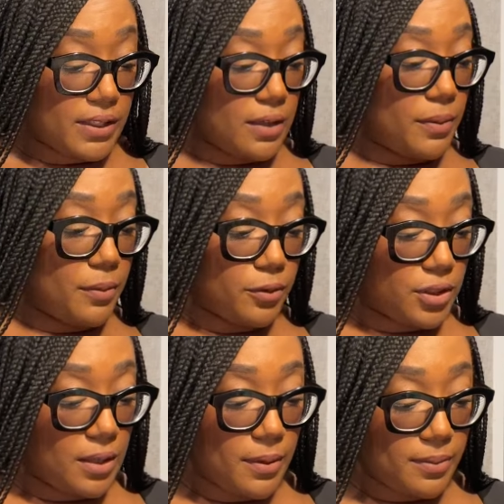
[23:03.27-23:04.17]
seen people
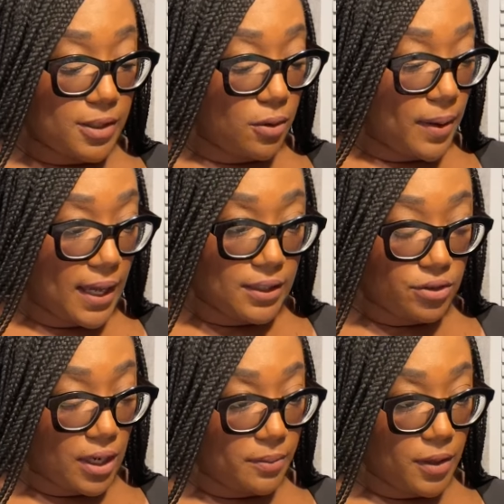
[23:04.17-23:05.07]
team up so bad to
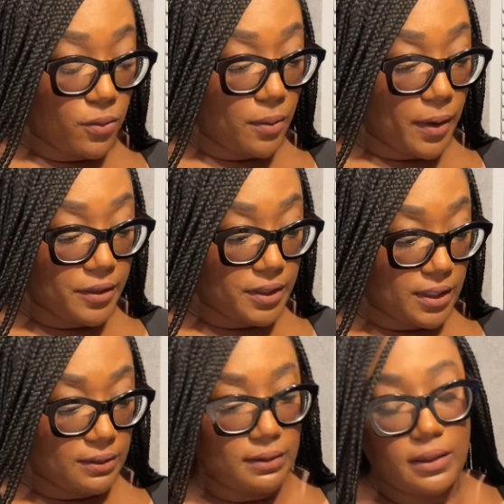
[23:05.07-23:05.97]
try to beat one
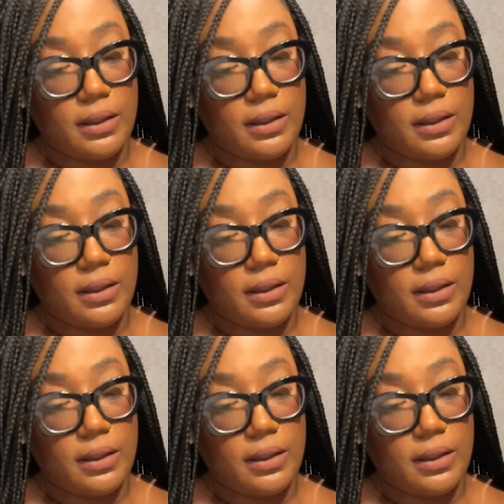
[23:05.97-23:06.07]
person.